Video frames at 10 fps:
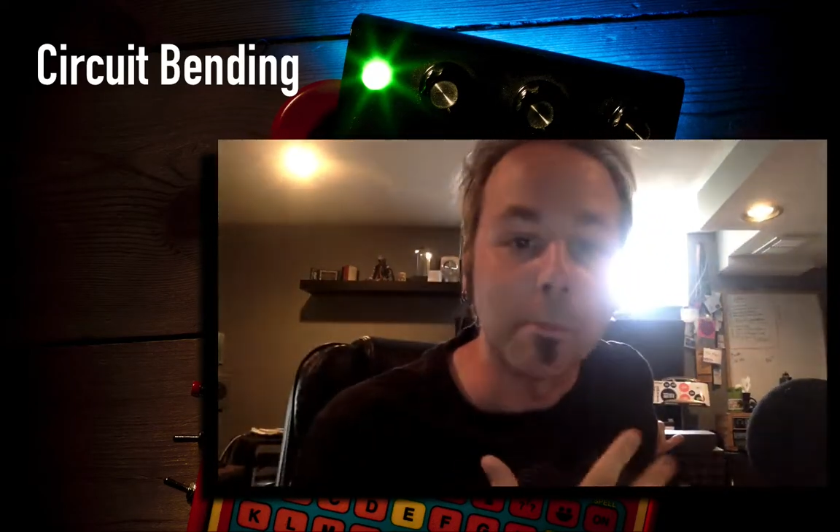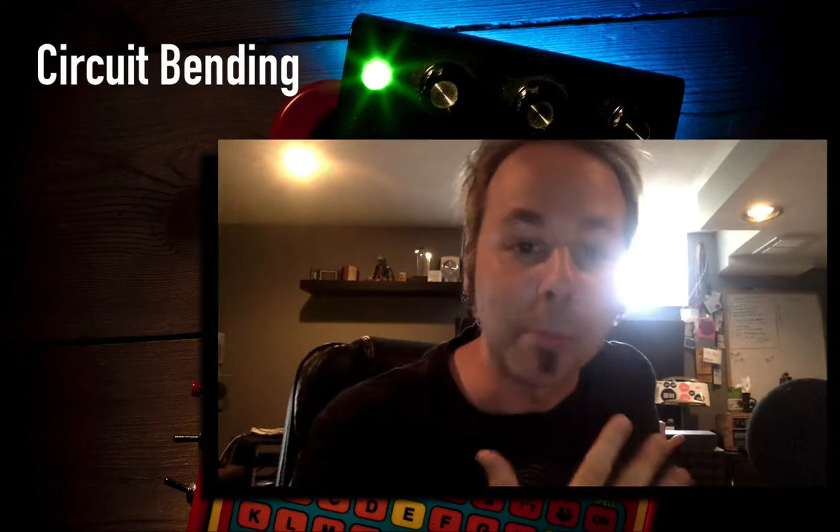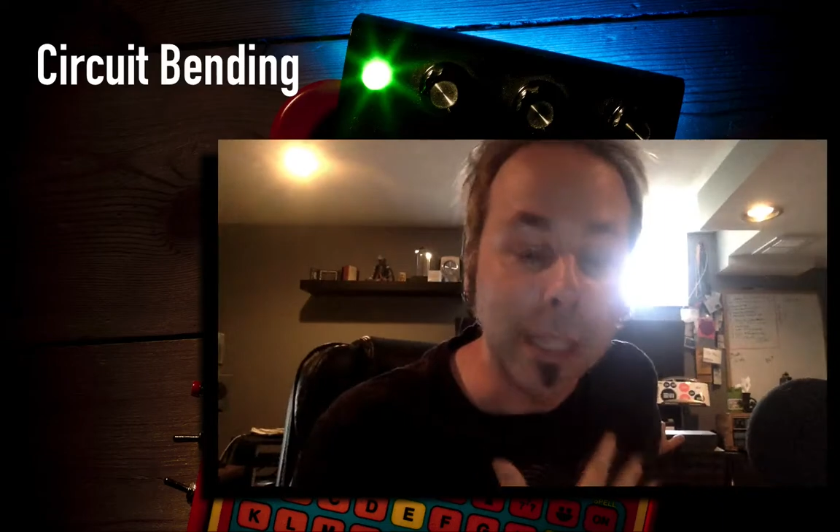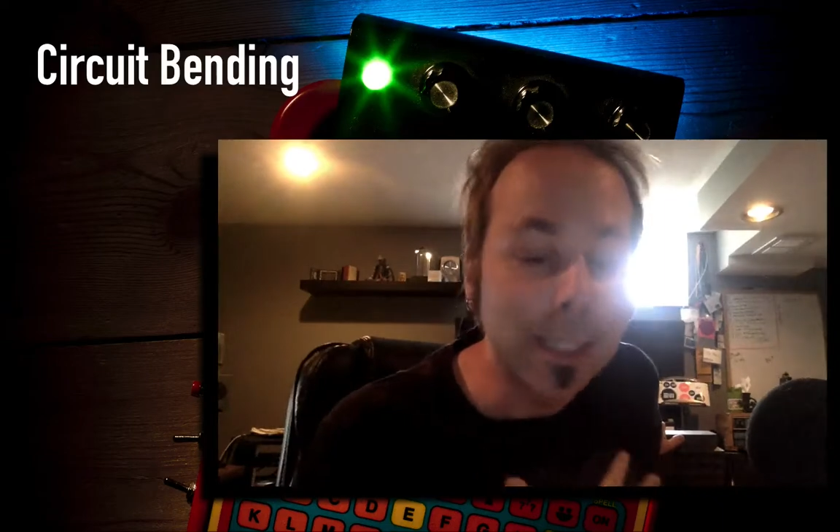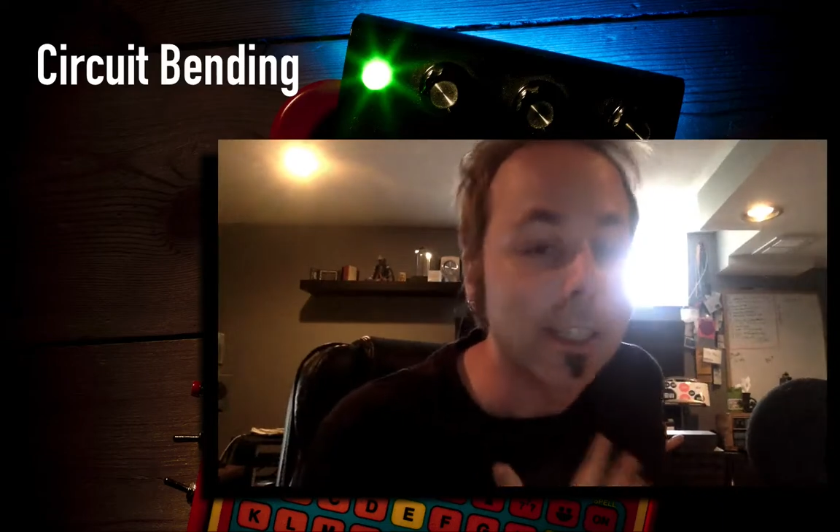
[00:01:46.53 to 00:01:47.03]

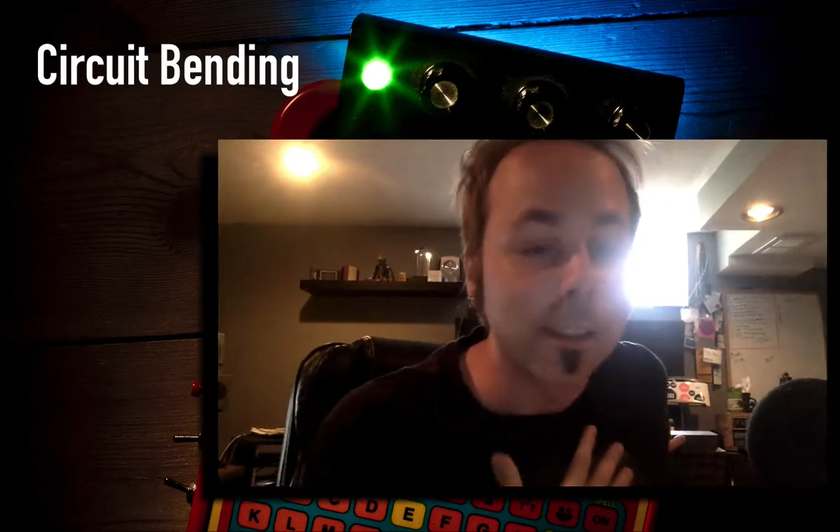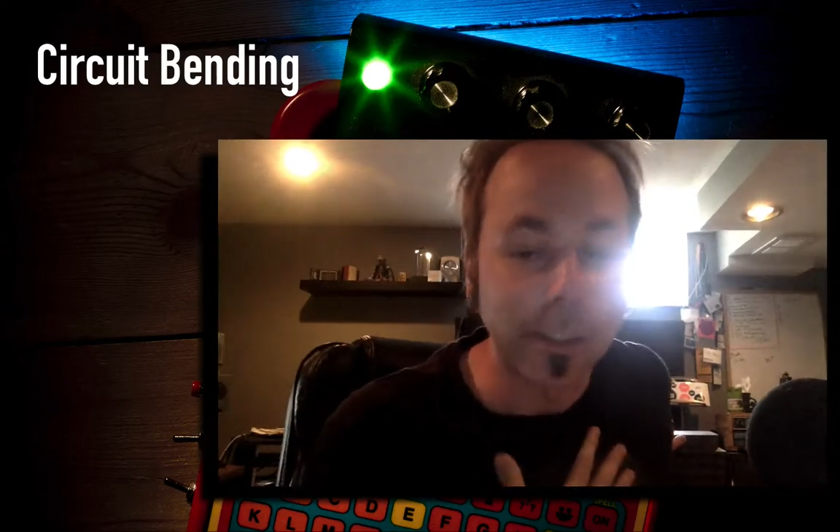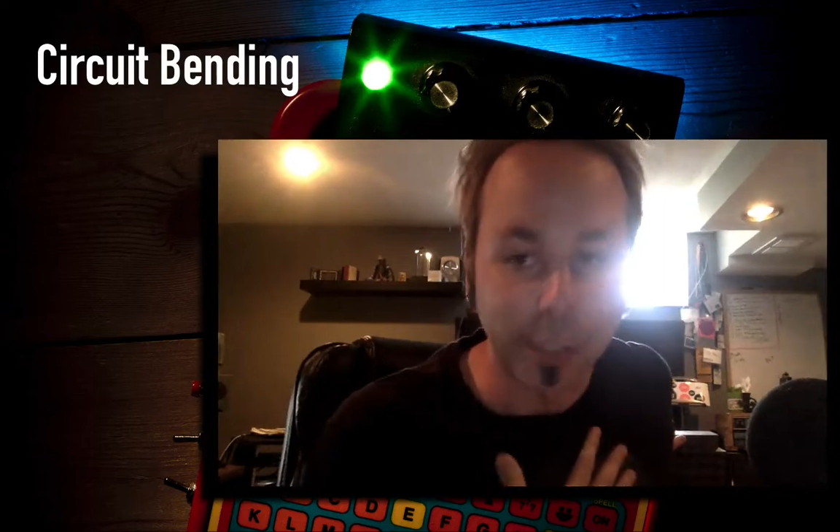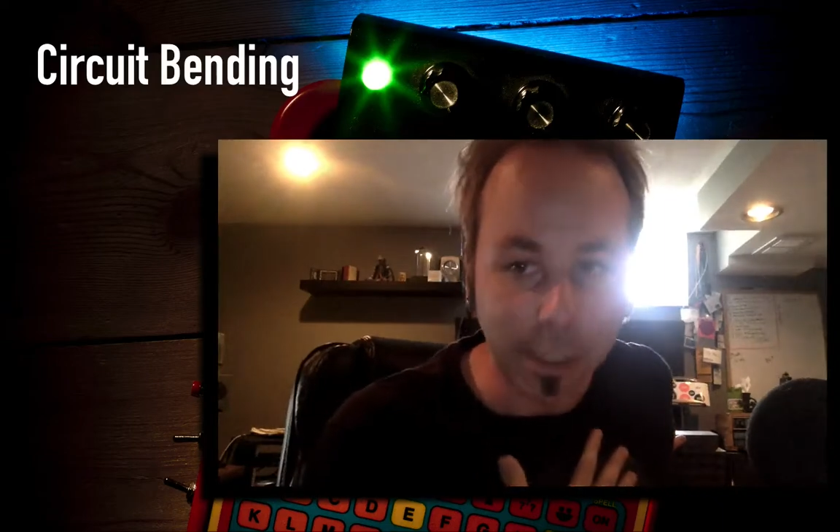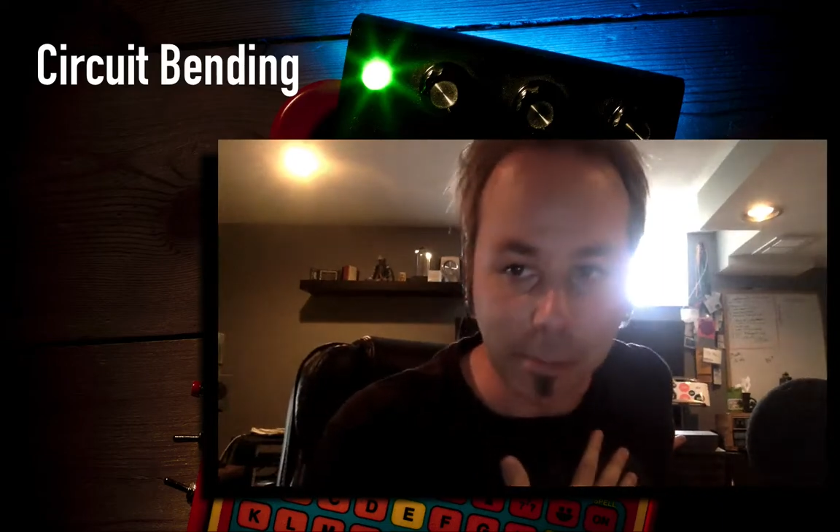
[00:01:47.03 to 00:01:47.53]
big
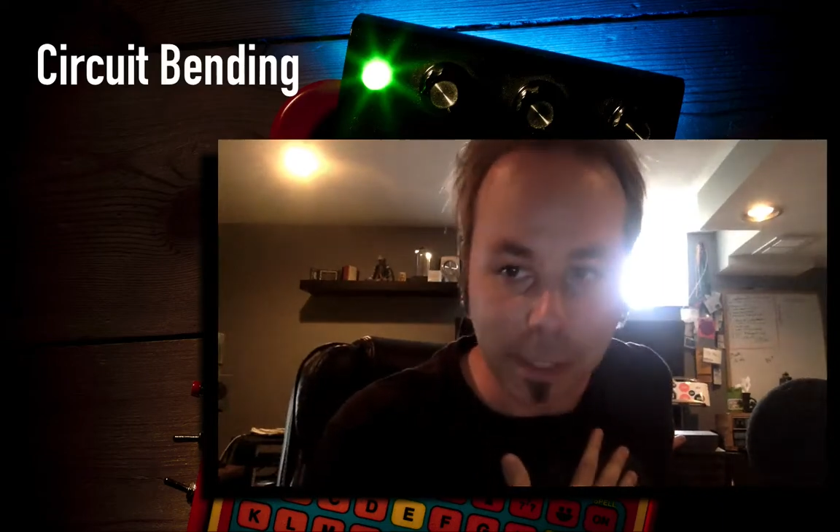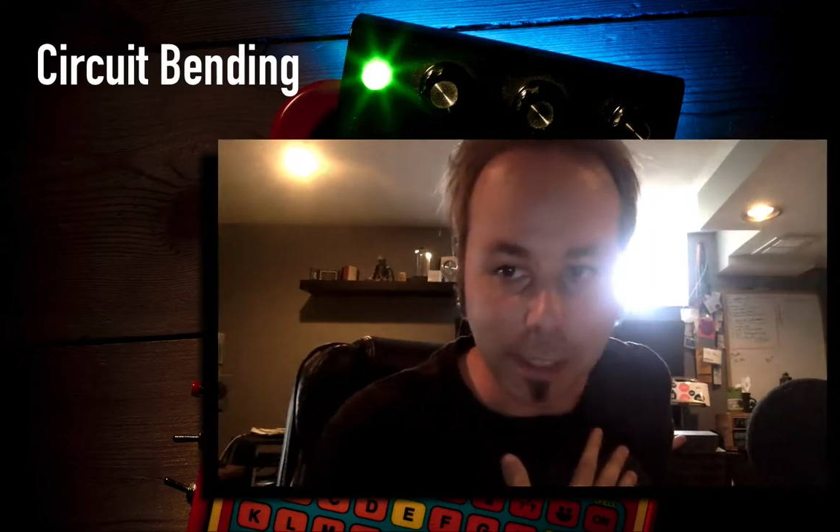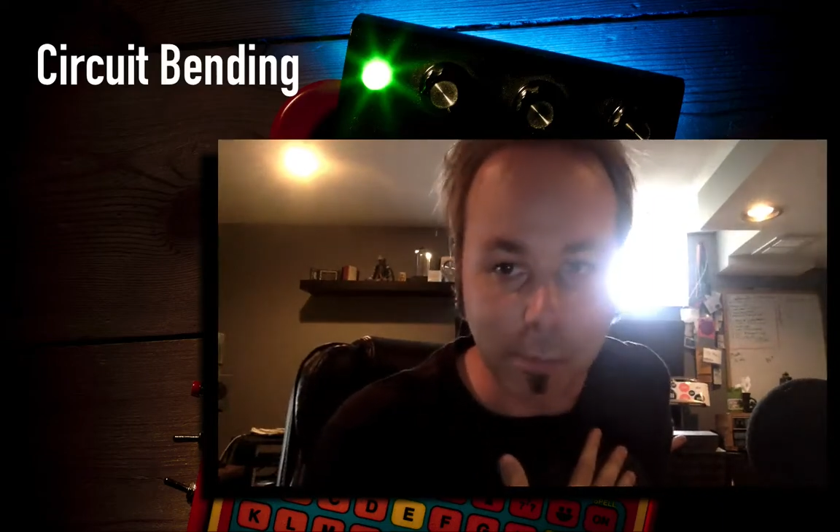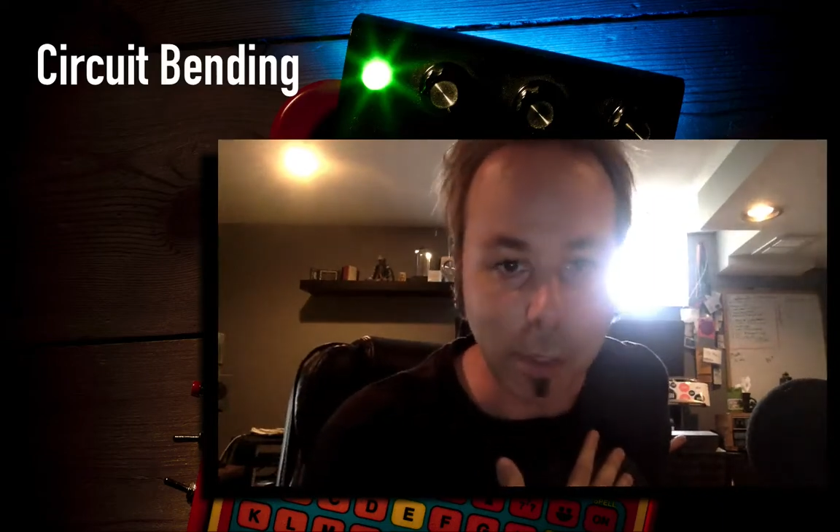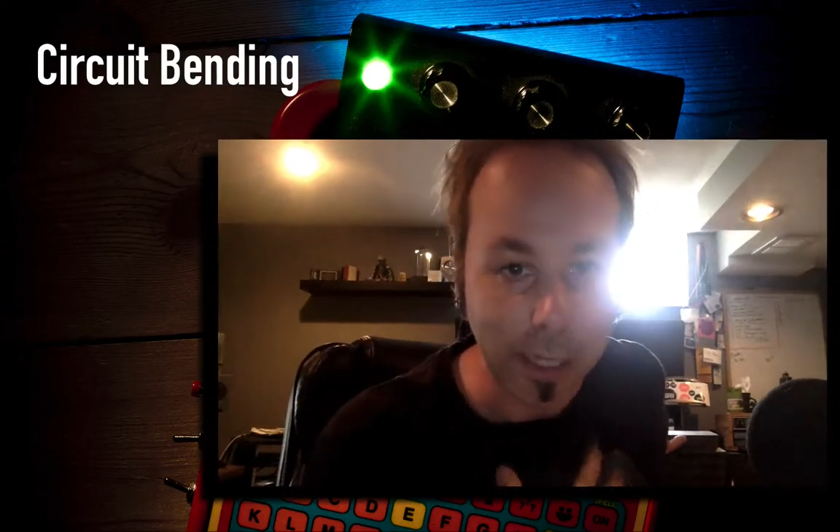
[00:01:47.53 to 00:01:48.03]
circuit
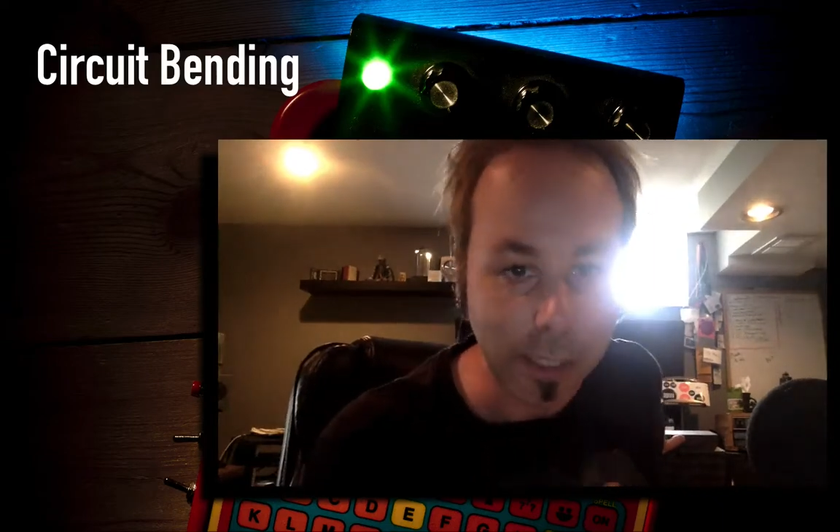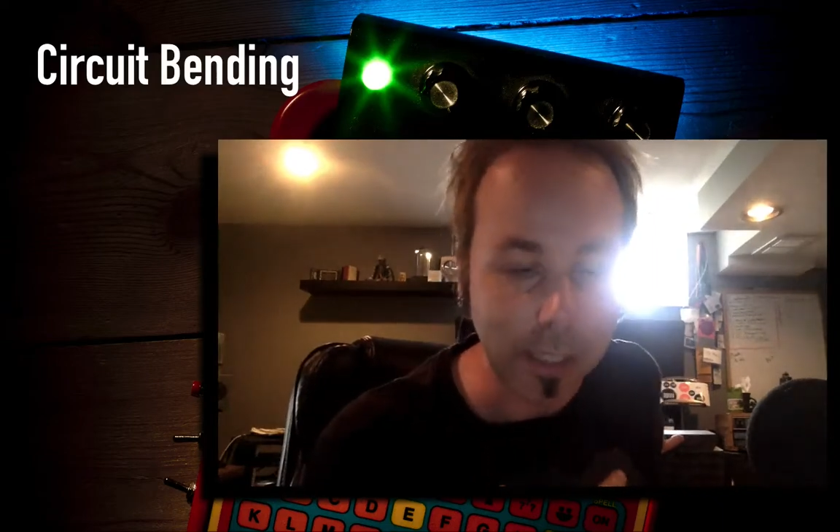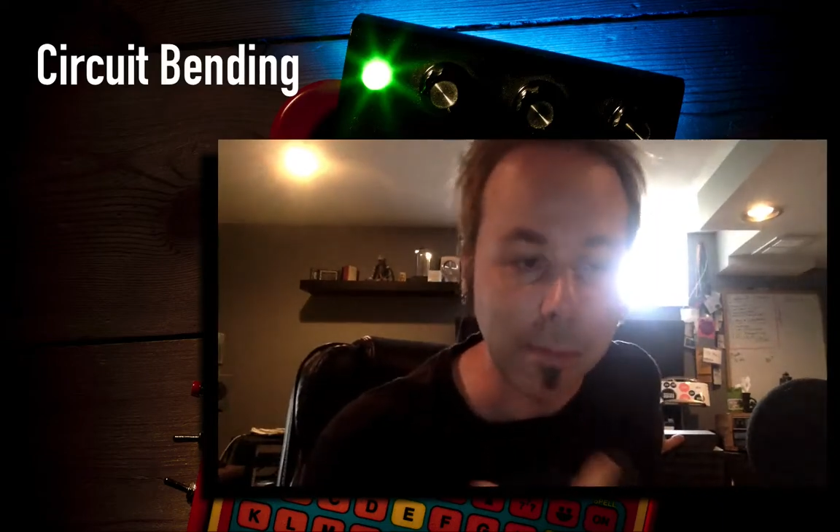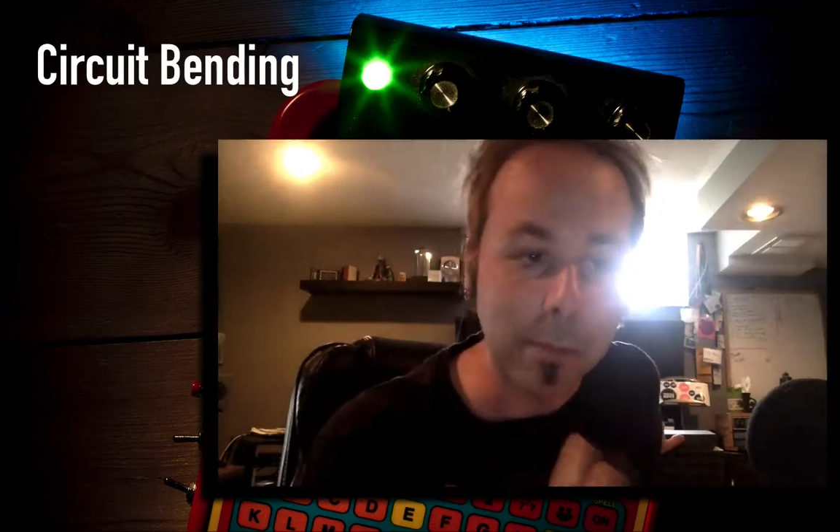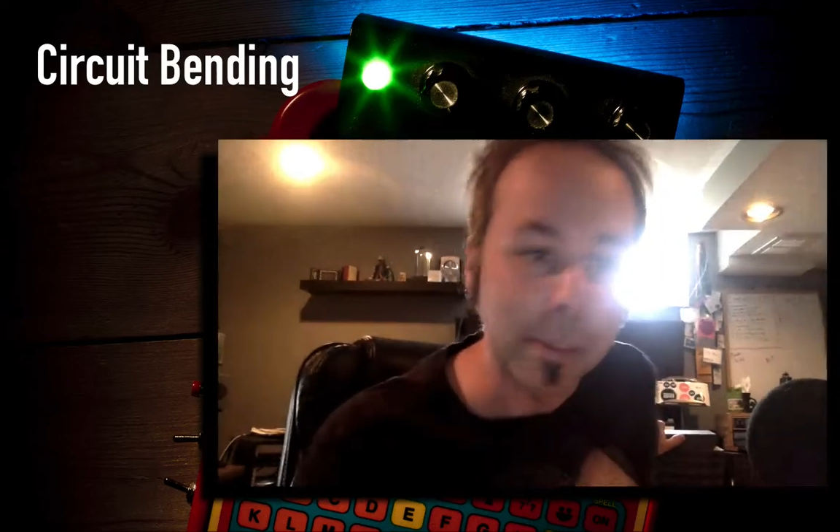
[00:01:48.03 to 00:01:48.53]
bending
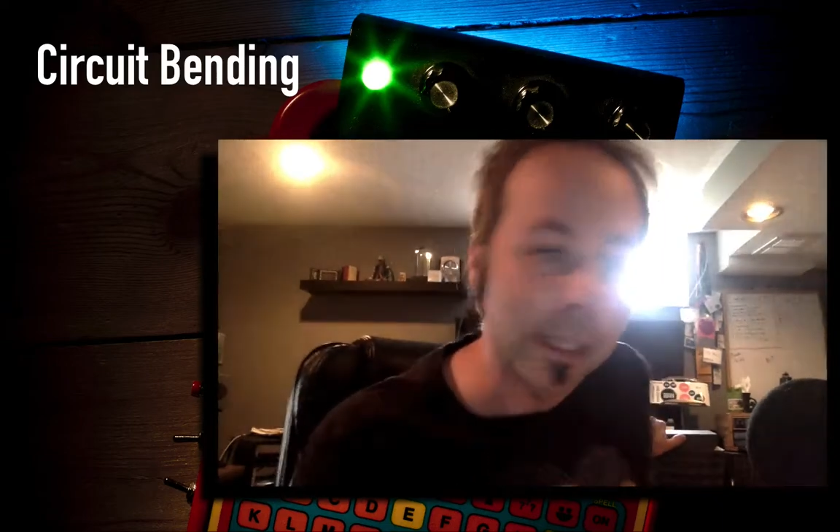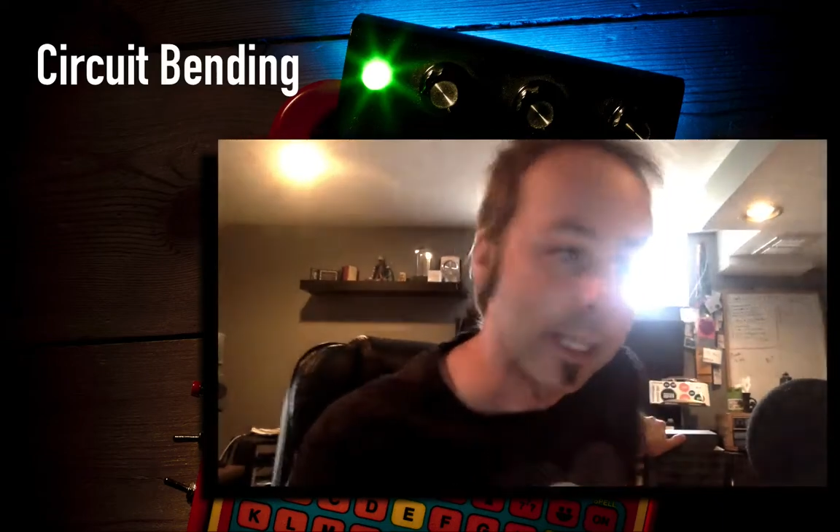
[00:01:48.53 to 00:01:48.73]
project, my big